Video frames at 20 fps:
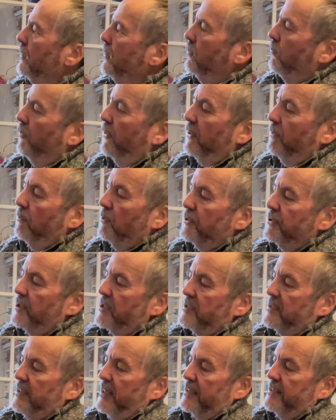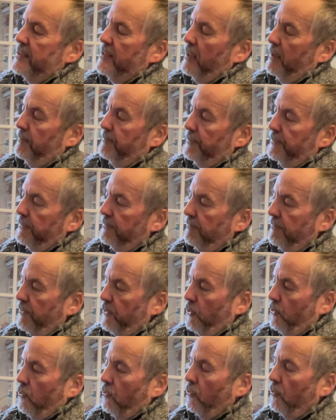When you want to set up
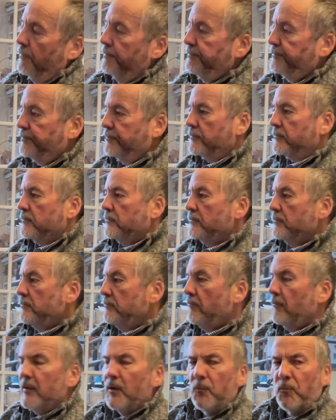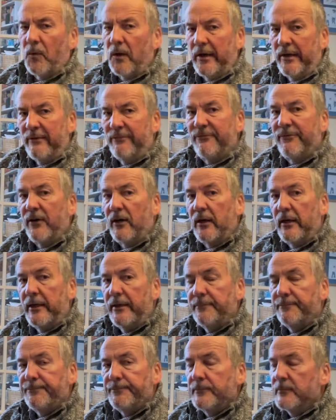your
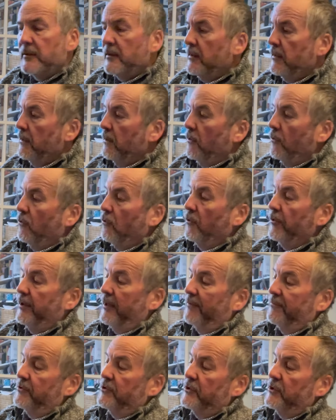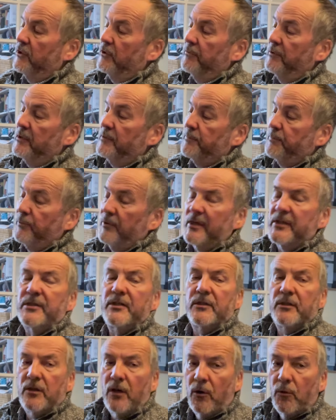Wi-Fi, all you have to do is press
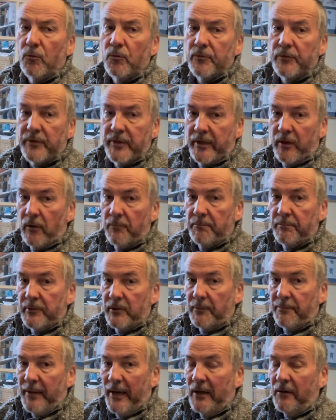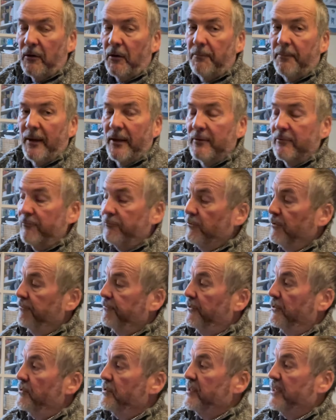and hold the power button for a
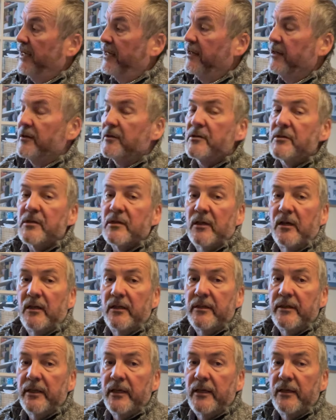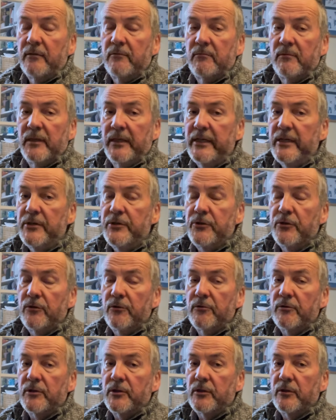few seconds, and it leads
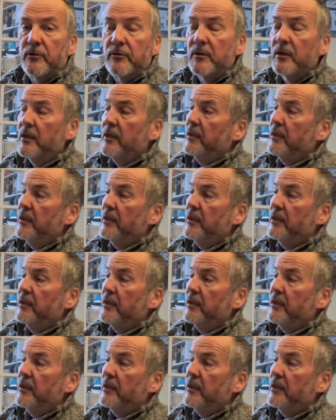you to